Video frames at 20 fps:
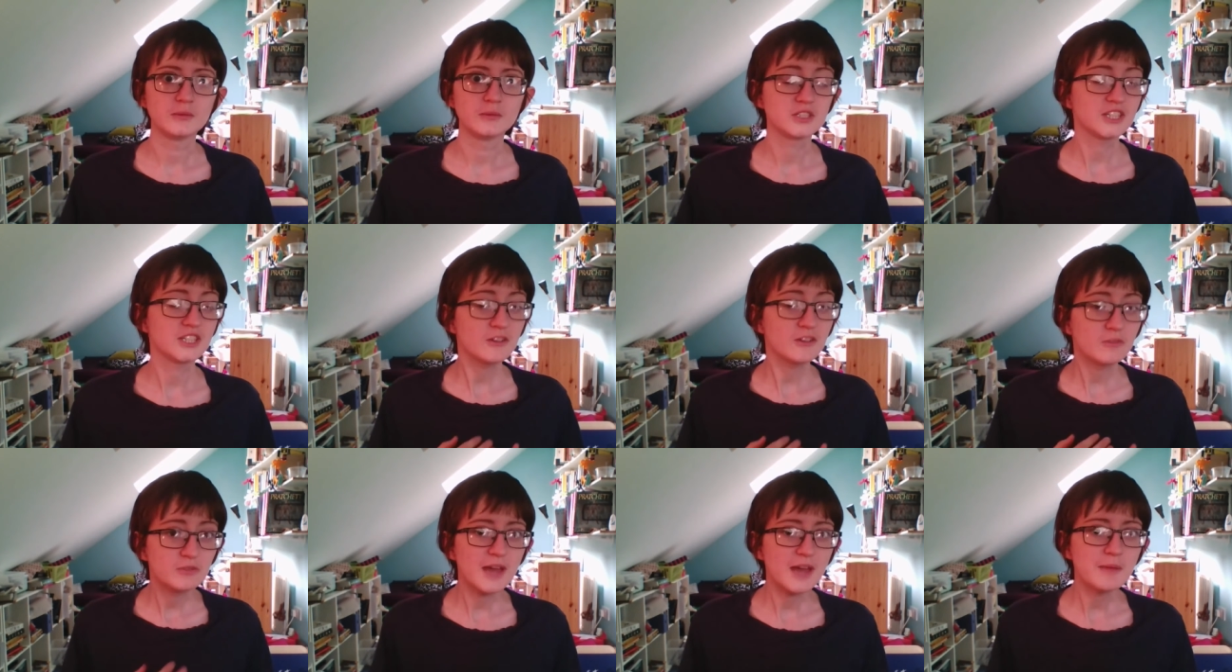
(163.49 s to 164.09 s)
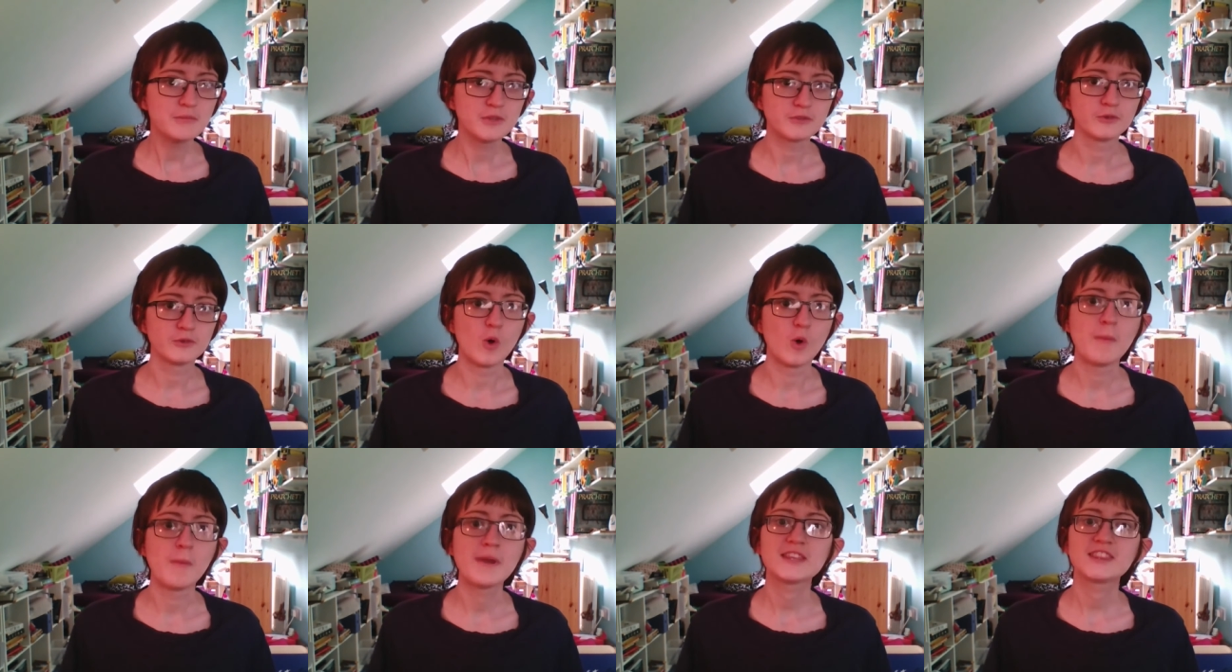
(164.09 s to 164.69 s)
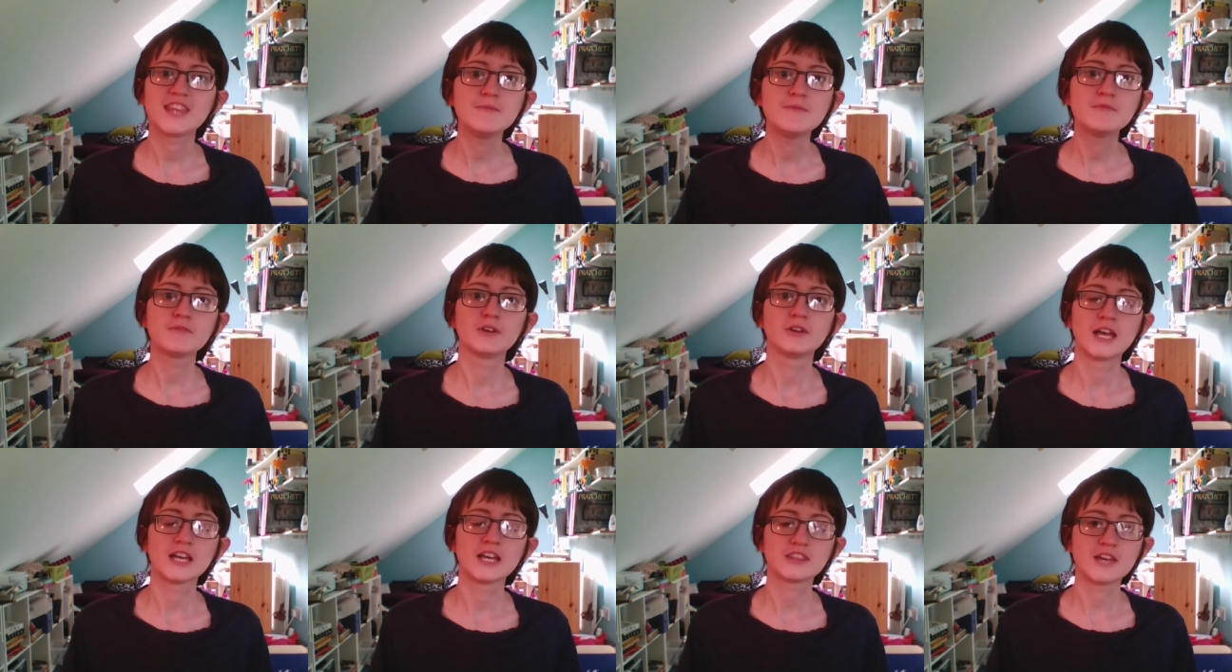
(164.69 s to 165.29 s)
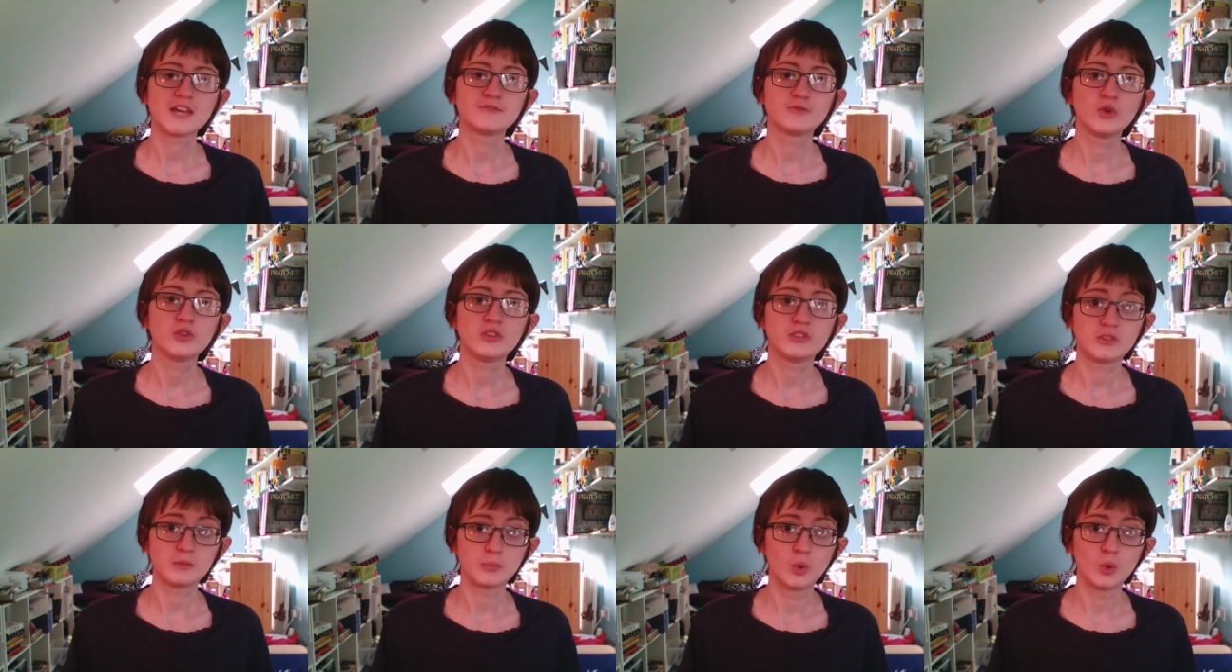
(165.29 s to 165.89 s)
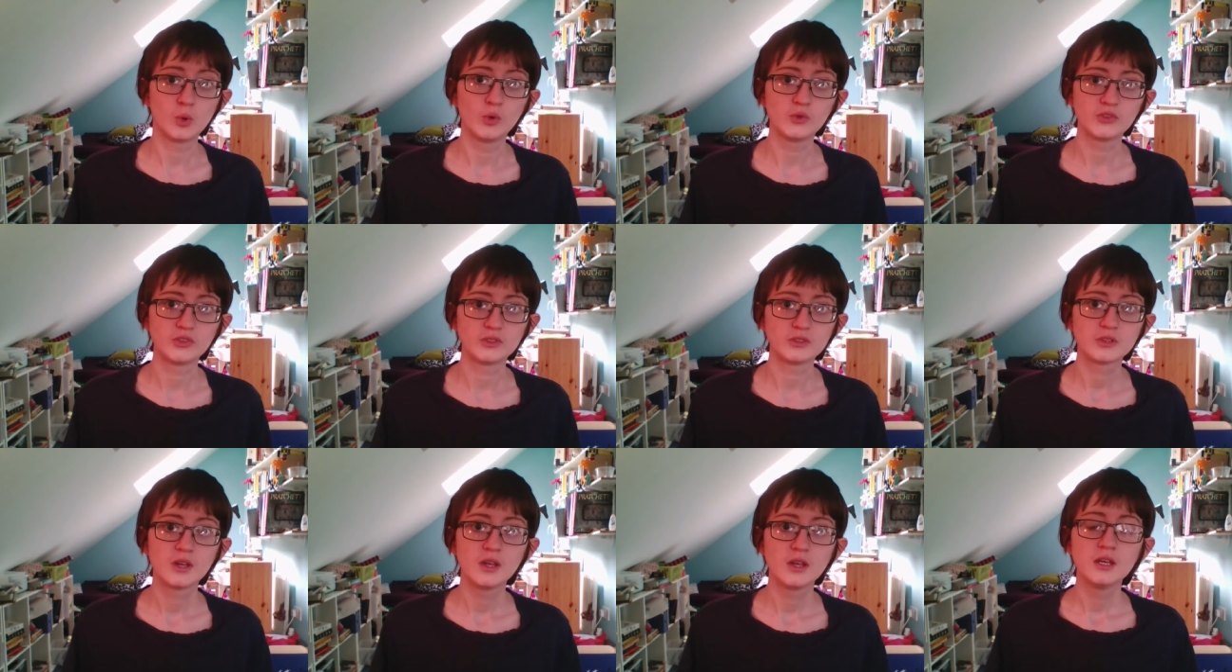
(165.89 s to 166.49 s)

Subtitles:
to give them the floor, make them feel like their voice is important.